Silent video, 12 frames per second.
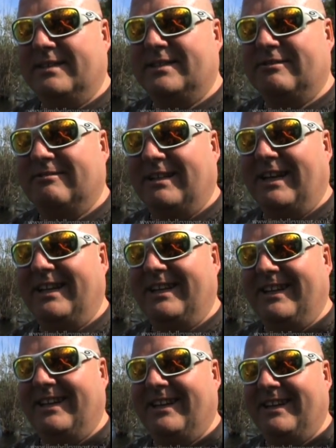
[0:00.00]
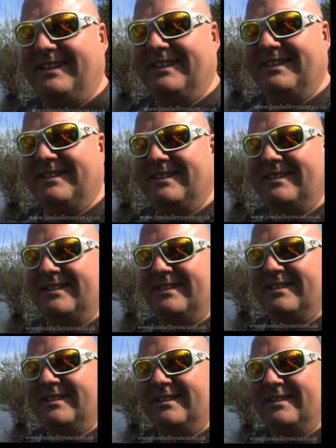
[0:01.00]
it's great, isn't it, eh?
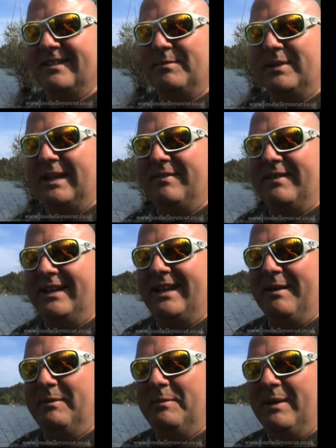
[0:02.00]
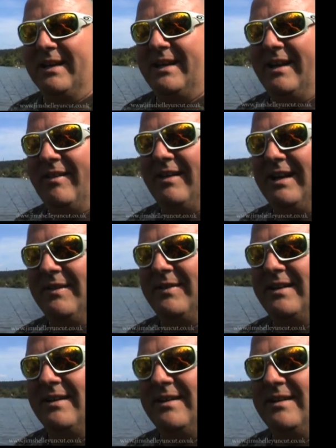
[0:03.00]
Definitely coming back here, I love it.